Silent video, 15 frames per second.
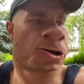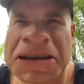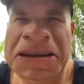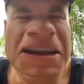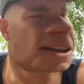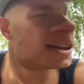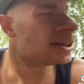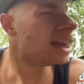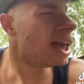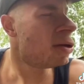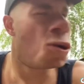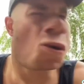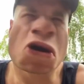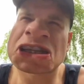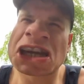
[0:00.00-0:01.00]
The other day we
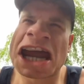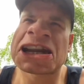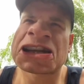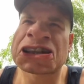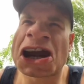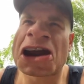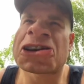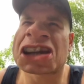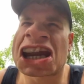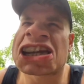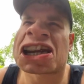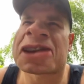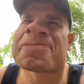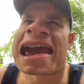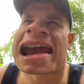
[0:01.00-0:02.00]
was on the church and
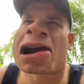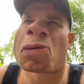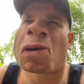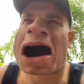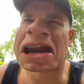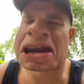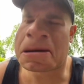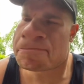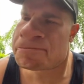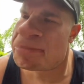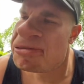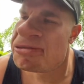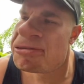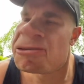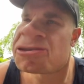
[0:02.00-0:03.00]
she make a one.
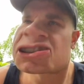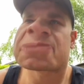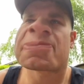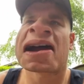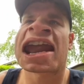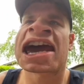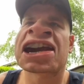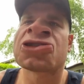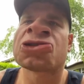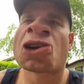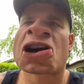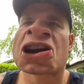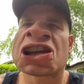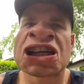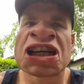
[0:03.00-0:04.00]
smell like a
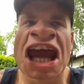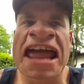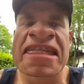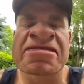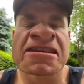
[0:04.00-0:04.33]
doggy shit.